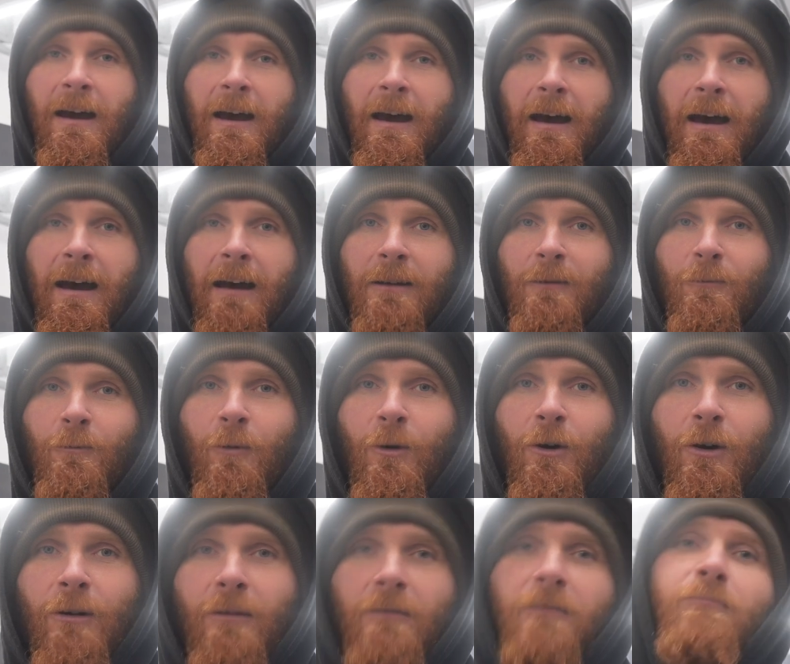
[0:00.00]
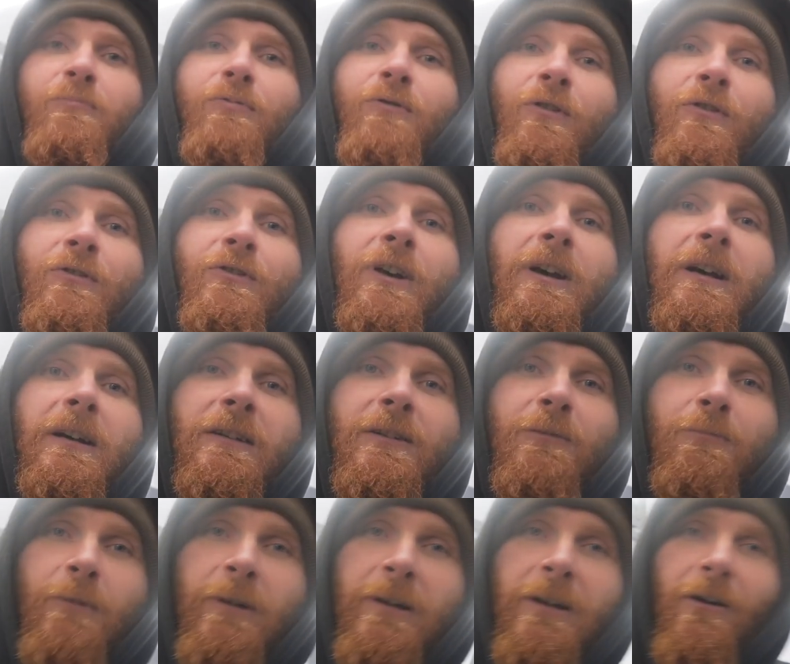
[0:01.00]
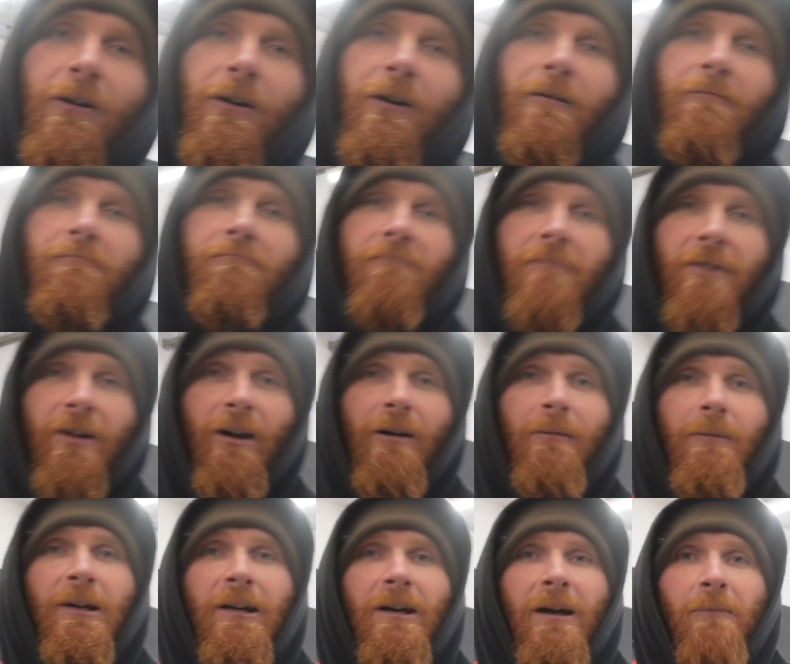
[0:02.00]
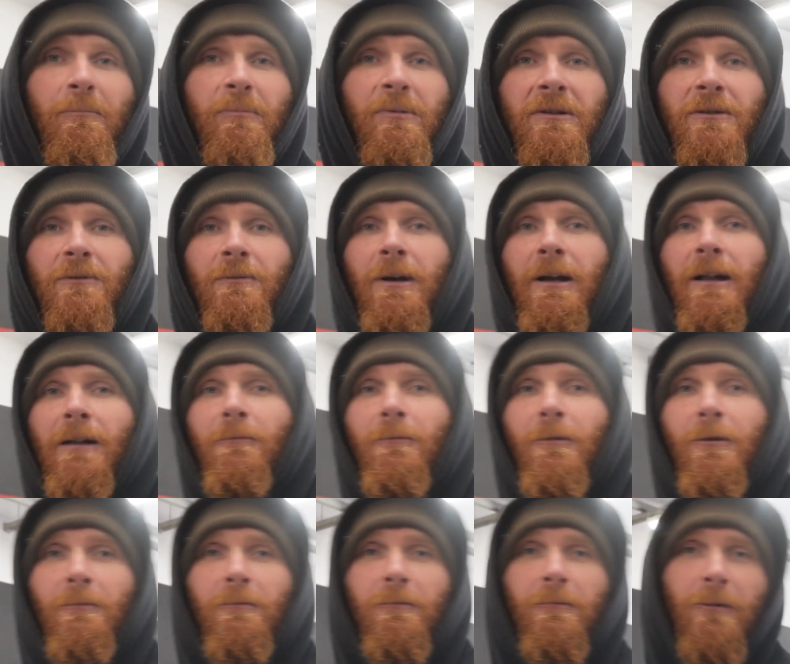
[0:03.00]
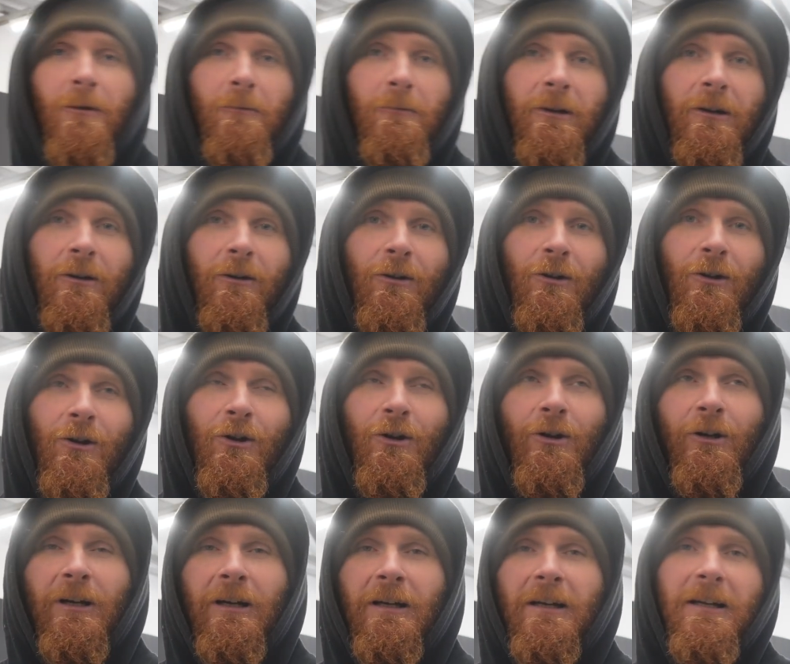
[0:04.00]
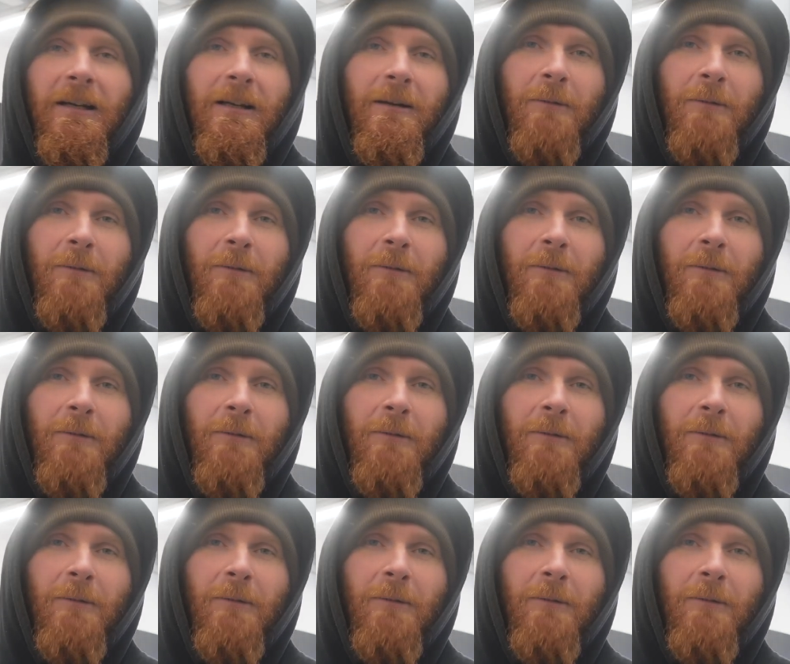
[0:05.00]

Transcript: and what projects we got coming up as well, what we got lurking in the